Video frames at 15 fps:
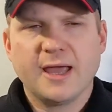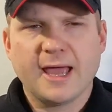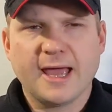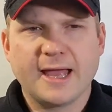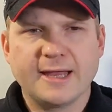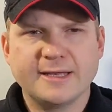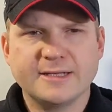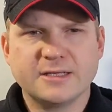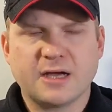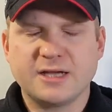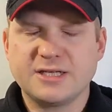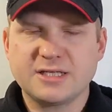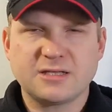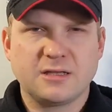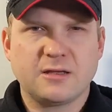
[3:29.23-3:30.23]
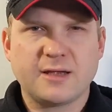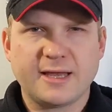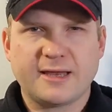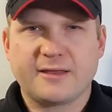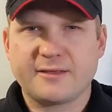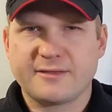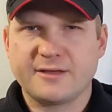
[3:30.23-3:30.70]
and I just
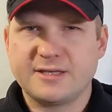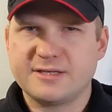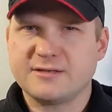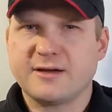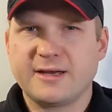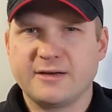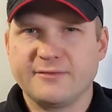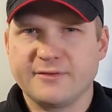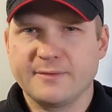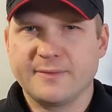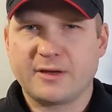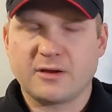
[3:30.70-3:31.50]
like the design of them.